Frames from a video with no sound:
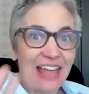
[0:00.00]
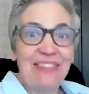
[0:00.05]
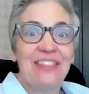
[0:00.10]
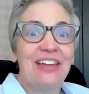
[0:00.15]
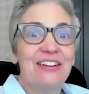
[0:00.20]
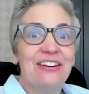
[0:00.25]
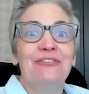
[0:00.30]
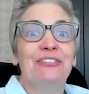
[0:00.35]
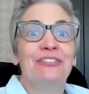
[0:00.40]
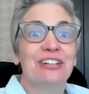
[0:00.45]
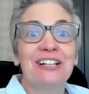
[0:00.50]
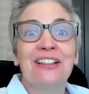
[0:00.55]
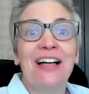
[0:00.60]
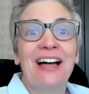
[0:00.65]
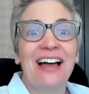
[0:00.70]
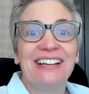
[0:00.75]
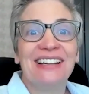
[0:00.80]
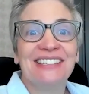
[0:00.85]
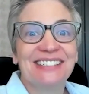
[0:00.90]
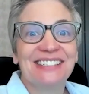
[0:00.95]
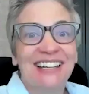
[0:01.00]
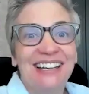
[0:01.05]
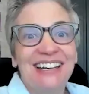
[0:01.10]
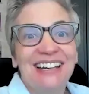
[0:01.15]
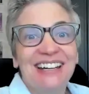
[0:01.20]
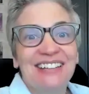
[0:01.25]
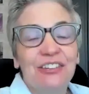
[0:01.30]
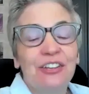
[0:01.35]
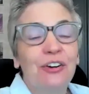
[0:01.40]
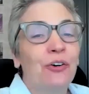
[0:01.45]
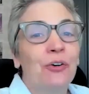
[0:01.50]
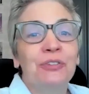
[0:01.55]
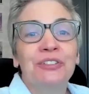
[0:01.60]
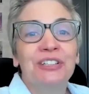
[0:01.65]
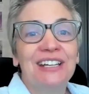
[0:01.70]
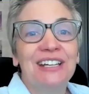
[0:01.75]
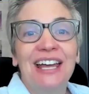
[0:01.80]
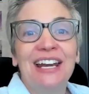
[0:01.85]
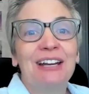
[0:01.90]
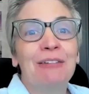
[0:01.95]
and then realize they're
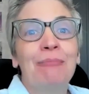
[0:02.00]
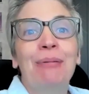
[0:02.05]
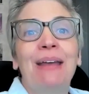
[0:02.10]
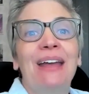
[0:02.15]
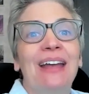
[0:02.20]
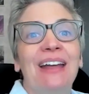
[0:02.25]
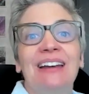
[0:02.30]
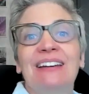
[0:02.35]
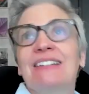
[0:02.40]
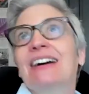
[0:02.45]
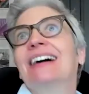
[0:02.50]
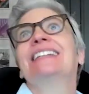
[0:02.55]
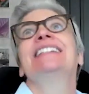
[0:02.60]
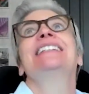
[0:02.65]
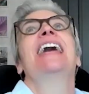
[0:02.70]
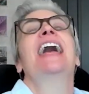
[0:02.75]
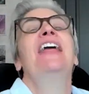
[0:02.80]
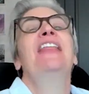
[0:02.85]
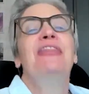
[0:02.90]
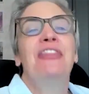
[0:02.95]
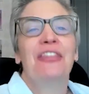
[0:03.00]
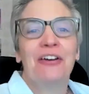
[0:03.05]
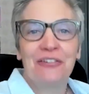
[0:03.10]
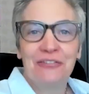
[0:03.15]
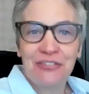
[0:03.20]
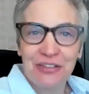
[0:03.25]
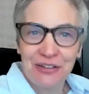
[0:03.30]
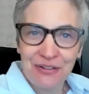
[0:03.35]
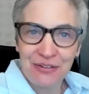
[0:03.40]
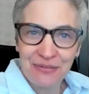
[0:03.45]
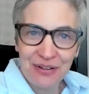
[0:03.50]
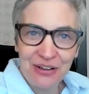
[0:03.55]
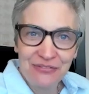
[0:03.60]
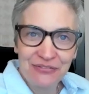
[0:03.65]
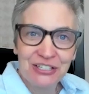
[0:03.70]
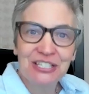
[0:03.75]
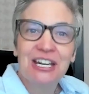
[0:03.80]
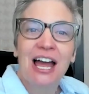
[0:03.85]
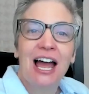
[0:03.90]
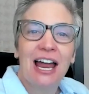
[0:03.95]
only getting paid a tenth of the of
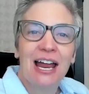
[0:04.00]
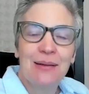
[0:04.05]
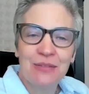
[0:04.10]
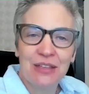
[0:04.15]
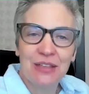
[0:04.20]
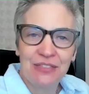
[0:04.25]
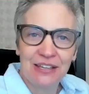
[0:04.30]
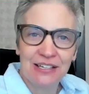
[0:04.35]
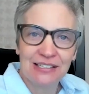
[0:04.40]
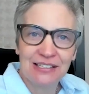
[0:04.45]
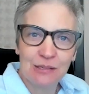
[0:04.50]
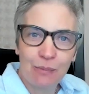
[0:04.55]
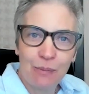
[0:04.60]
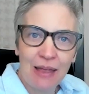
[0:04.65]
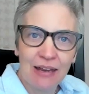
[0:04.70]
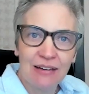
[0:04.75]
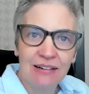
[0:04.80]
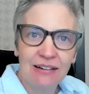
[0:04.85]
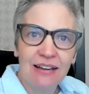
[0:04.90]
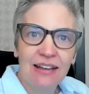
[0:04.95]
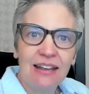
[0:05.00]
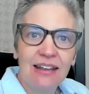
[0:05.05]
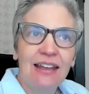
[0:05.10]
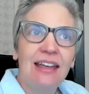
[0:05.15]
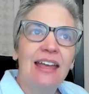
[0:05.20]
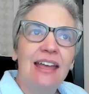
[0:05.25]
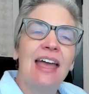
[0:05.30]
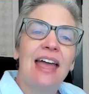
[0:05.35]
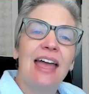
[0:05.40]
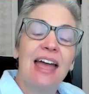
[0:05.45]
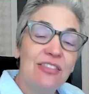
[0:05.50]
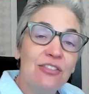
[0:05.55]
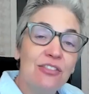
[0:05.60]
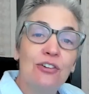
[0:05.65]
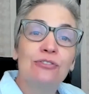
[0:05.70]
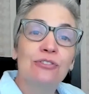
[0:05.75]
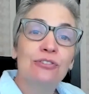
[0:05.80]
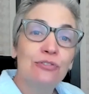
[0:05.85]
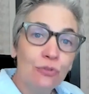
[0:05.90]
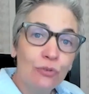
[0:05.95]
the time that they spent and
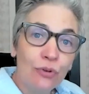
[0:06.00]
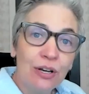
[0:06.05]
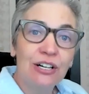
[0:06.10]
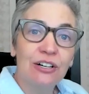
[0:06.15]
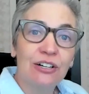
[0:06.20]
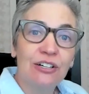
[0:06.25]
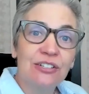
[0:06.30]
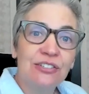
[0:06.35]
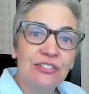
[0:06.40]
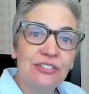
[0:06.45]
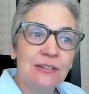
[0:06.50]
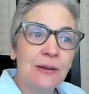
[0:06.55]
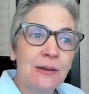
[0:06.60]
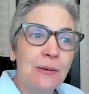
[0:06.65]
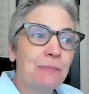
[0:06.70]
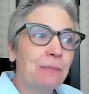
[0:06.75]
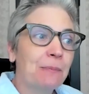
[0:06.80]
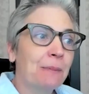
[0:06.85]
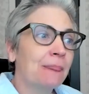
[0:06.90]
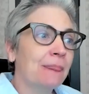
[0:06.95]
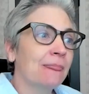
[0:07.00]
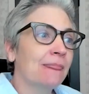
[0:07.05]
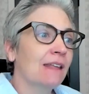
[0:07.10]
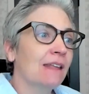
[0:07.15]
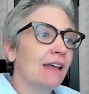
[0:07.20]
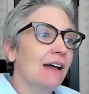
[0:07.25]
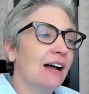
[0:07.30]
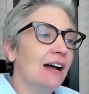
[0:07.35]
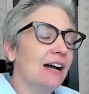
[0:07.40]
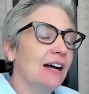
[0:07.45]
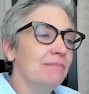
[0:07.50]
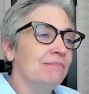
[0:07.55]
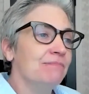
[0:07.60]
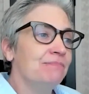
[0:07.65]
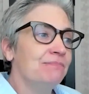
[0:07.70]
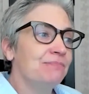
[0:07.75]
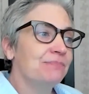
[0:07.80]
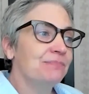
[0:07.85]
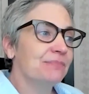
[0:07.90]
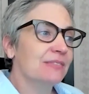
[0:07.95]
those lawyers
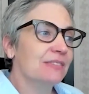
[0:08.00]
um,